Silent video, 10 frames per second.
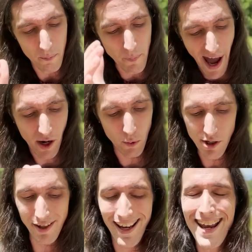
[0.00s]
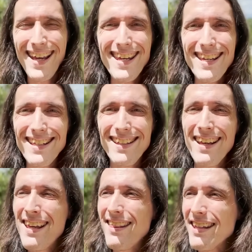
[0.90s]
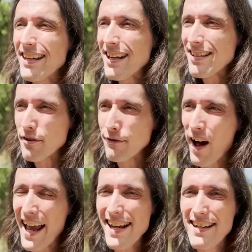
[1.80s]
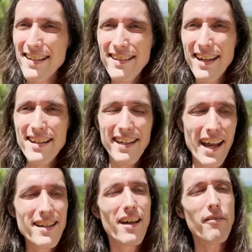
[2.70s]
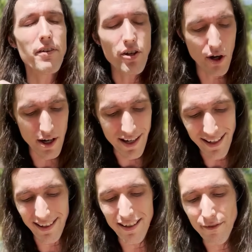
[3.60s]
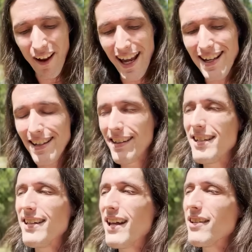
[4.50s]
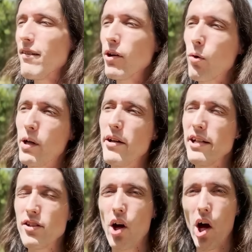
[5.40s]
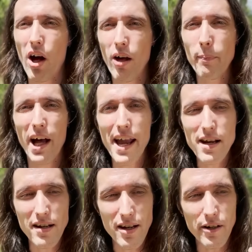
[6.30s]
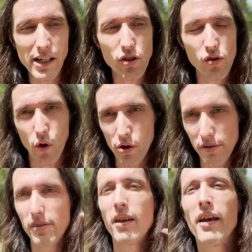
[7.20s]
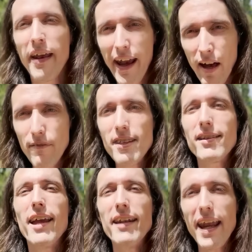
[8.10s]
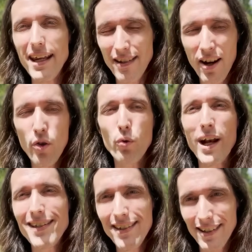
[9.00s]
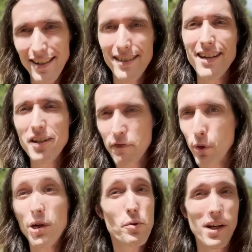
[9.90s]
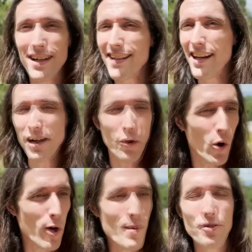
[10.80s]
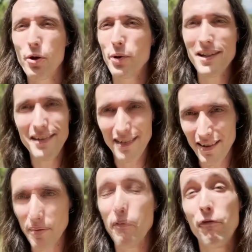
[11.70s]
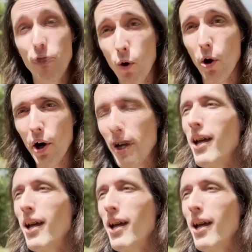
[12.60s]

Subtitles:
backwards. Is the divine discontent of Uranus, the divine discontent of Aquarius. All pioneering souls have this innate restlessness for which we can take enormous criticism for,